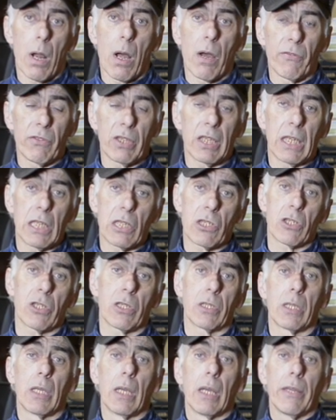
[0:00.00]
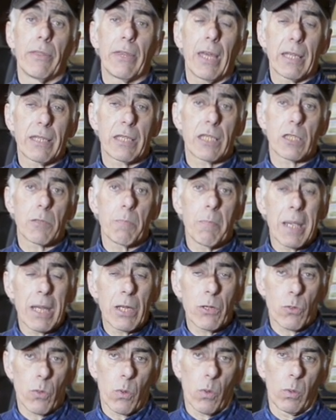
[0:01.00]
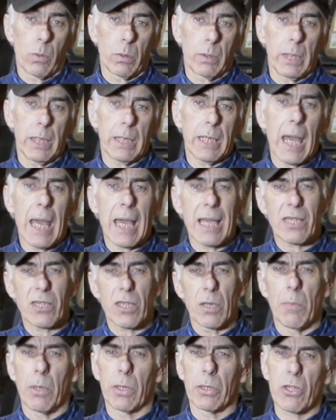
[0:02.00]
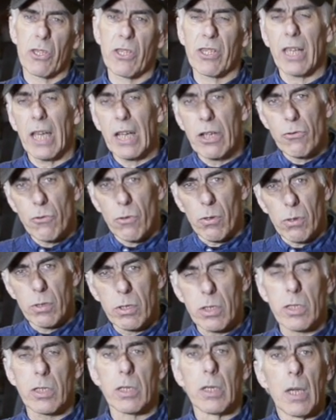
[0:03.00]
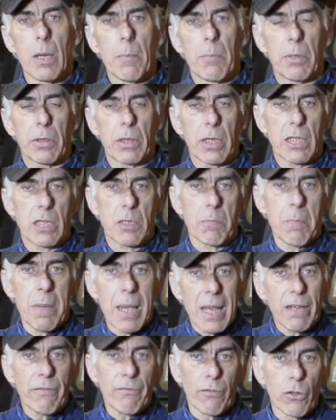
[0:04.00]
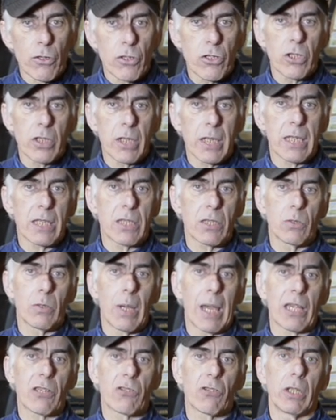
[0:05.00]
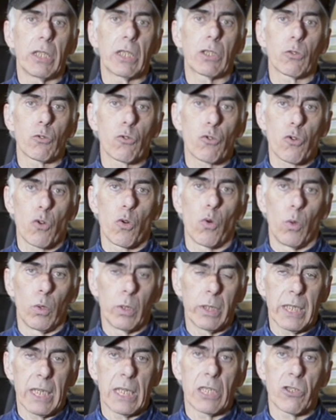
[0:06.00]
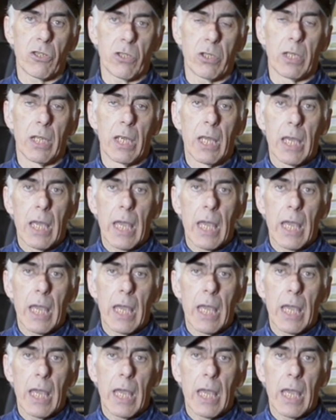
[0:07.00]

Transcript: of the engine. That's its main role. It has some other side roles, but its main function is to actually control the engine.